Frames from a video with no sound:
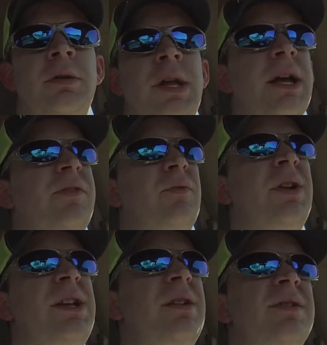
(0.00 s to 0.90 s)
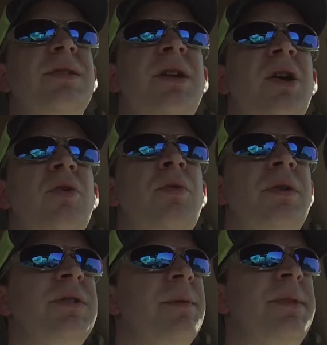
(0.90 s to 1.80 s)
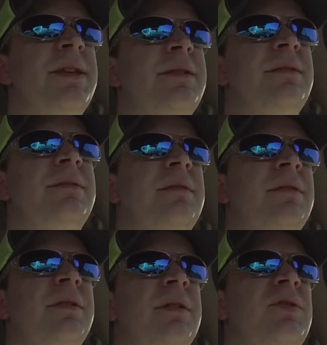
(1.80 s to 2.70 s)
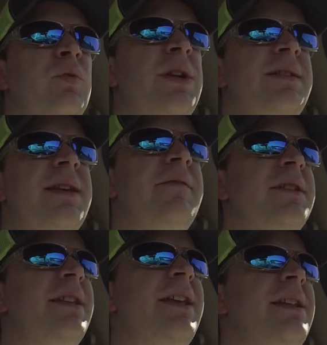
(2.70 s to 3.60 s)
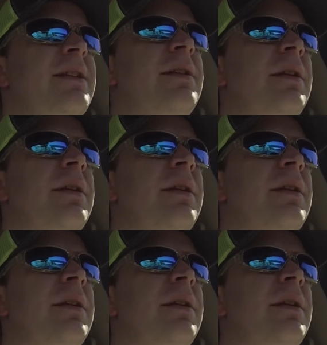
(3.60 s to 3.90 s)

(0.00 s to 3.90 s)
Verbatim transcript: like 3 years ago or something, in 2017.